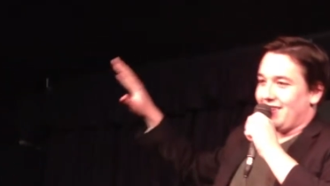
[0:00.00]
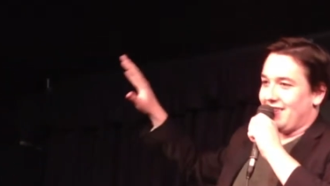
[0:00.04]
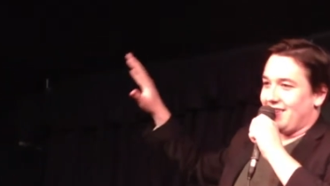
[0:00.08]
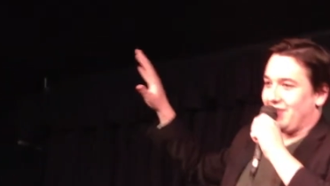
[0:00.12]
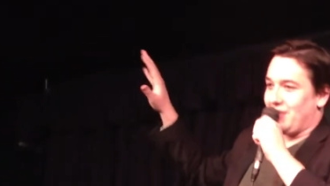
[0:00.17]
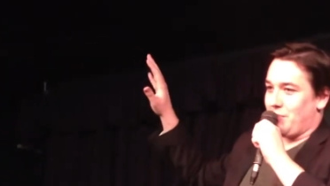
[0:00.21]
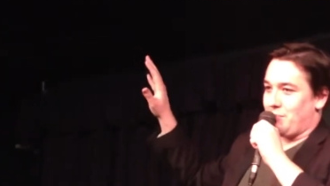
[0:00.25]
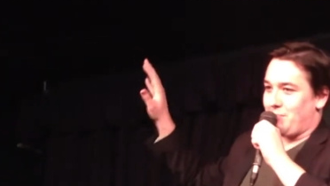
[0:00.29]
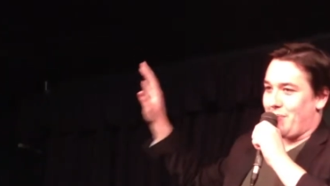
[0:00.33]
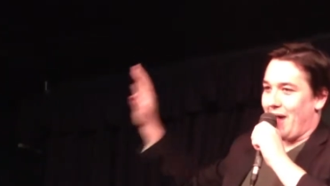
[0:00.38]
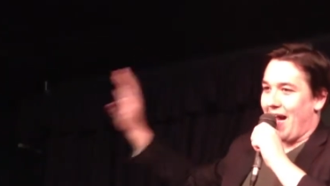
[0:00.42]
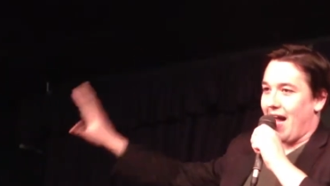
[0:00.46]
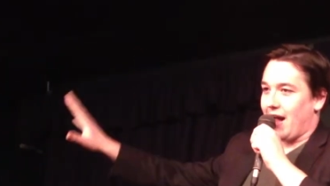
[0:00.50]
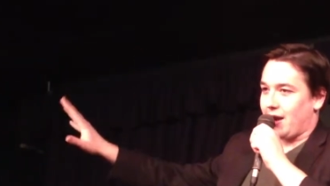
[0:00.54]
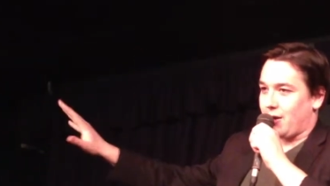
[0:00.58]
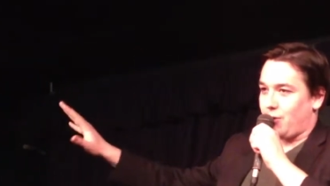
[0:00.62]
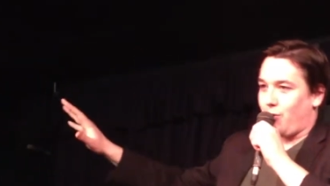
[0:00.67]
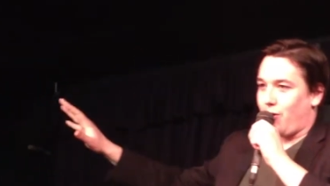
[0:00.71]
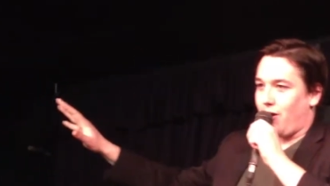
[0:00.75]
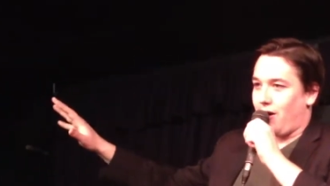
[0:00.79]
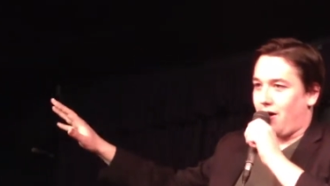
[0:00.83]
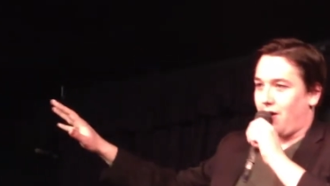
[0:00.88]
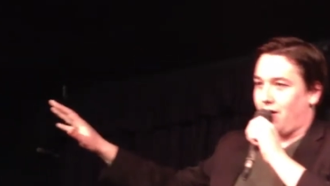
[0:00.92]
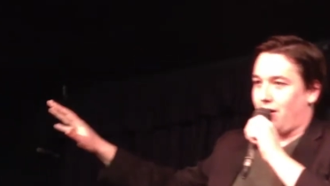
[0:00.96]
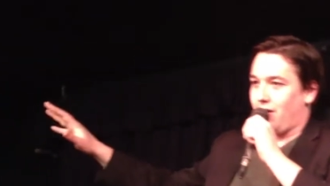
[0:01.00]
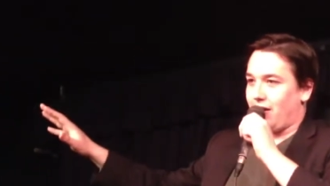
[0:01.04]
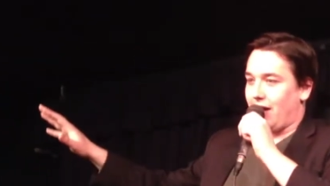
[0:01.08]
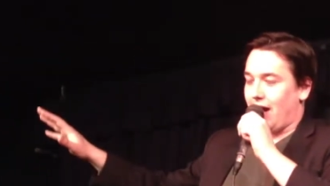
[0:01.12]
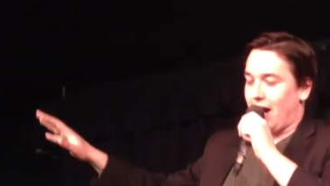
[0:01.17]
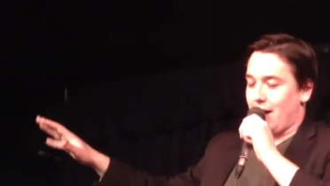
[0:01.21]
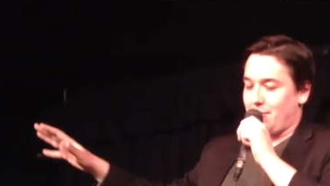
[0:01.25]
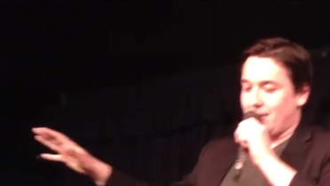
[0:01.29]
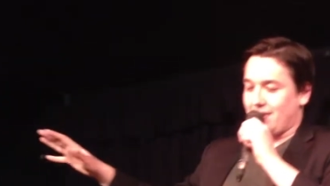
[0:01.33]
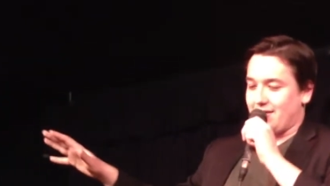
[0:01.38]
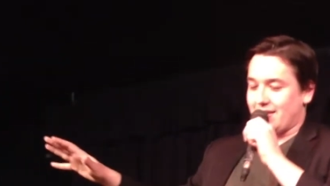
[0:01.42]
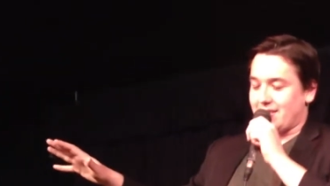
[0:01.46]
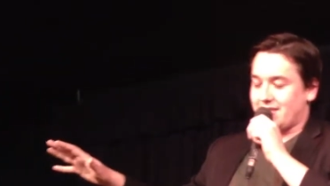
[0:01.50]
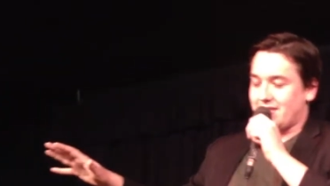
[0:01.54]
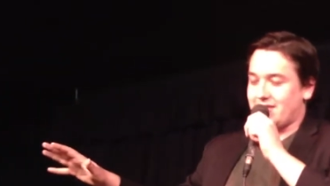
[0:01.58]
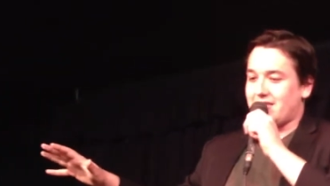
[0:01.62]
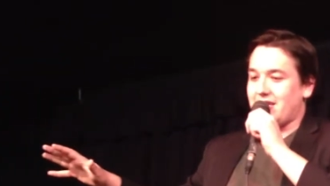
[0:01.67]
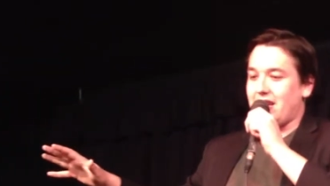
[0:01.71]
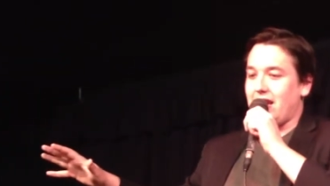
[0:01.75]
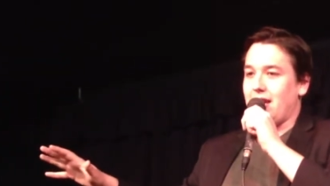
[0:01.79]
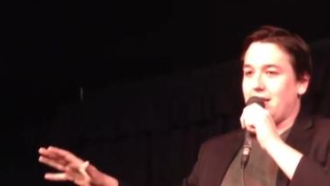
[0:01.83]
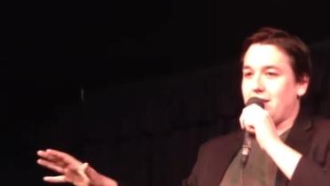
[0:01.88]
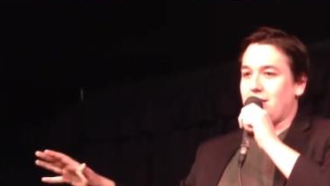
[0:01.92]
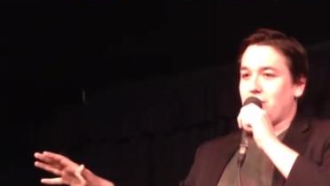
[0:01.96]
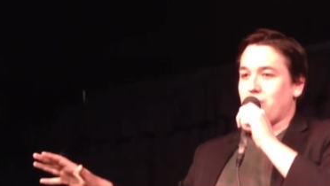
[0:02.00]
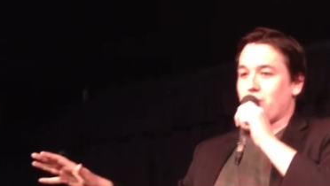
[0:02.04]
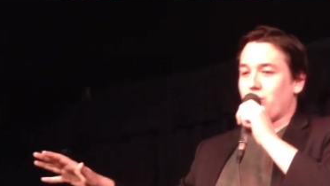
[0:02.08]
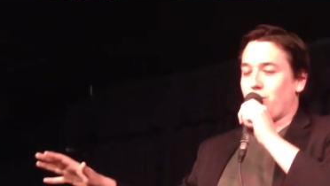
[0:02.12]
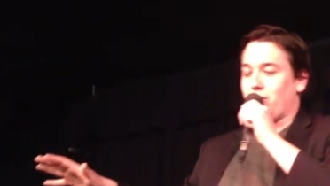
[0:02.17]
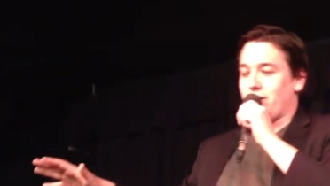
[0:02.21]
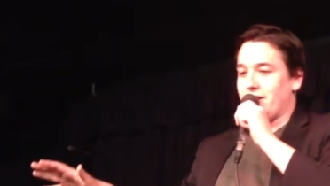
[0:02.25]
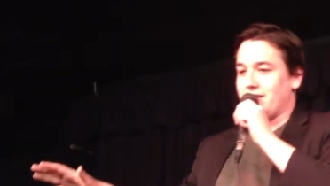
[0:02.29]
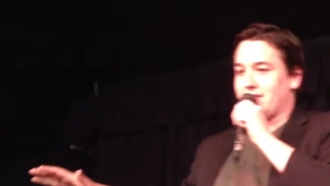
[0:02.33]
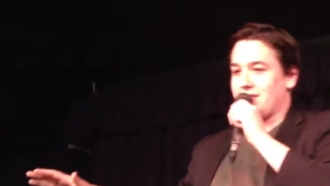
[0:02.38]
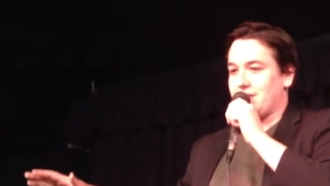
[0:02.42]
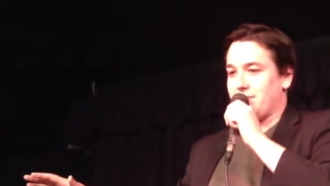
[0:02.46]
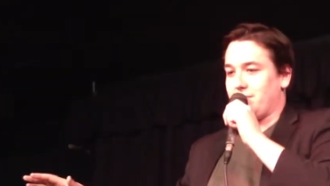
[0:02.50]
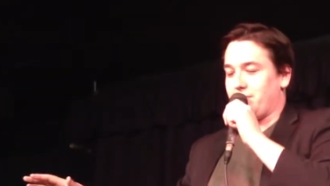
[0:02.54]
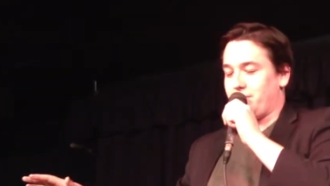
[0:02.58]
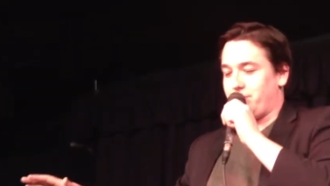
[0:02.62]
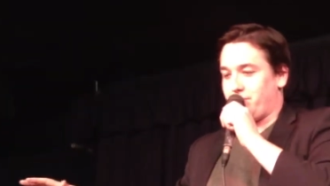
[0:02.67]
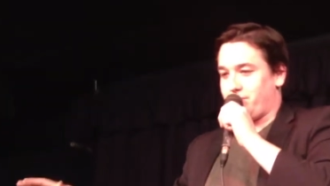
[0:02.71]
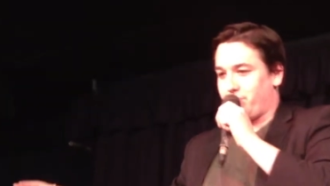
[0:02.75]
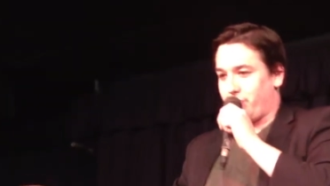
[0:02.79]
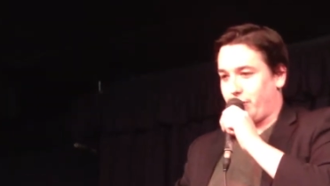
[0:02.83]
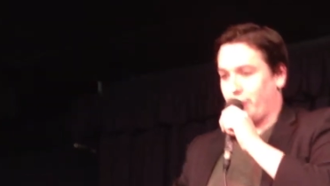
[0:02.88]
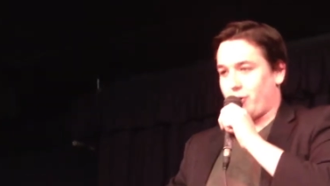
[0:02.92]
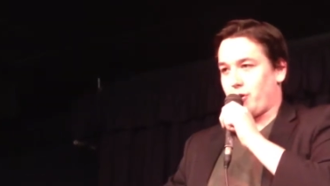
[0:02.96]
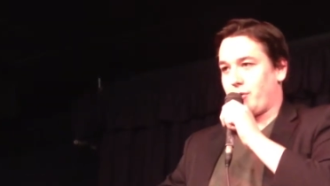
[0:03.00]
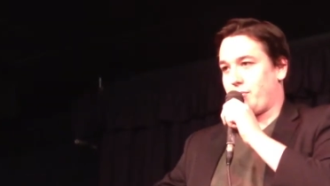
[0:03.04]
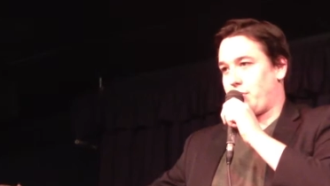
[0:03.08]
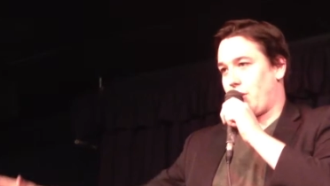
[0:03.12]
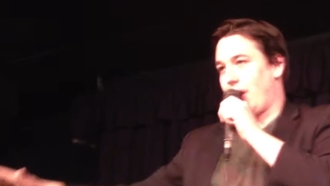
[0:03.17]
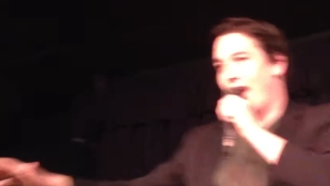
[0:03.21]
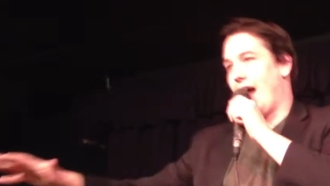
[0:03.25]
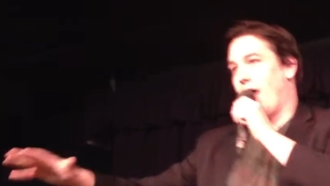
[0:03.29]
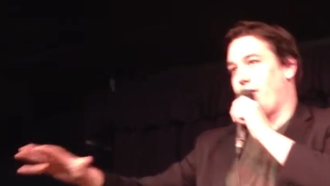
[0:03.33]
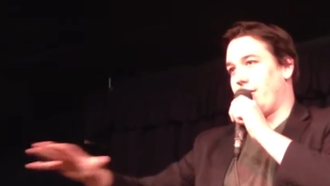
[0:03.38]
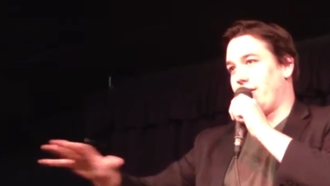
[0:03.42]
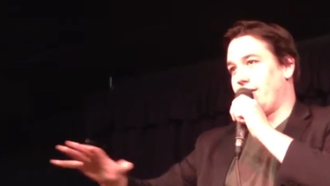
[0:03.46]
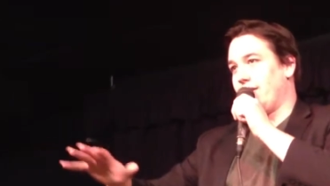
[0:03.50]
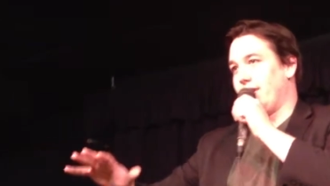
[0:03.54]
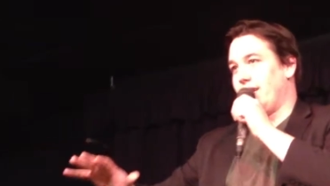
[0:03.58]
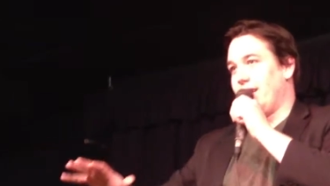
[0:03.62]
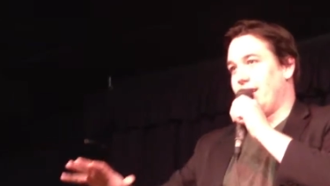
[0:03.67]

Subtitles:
the back wall. I mean, the seat was pure brown.